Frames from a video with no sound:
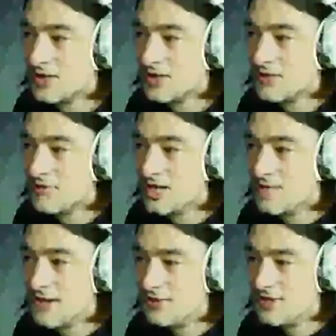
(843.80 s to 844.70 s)
really
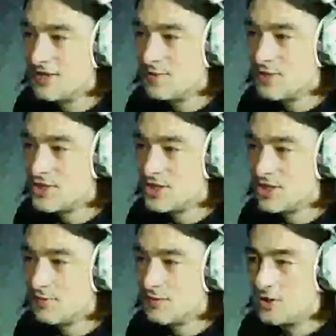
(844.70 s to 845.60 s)
bad racist prejudice,
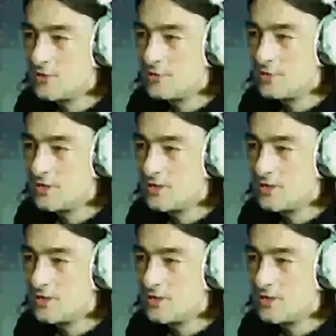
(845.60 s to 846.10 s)
pretty awful, not,